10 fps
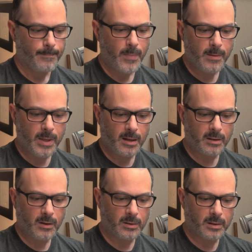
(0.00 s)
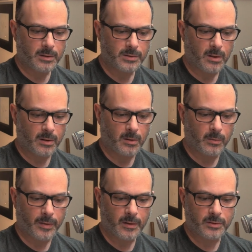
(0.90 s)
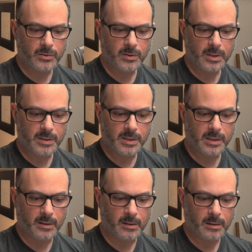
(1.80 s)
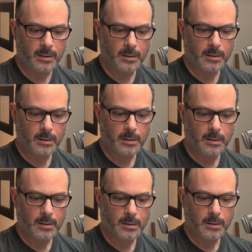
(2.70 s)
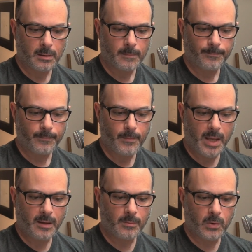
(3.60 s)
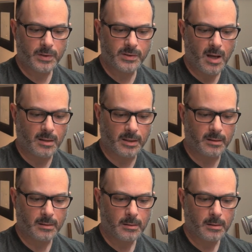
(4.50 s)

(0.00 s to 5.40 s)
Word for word: Maybe I'll go a little darker with the trees here. Make them more solid.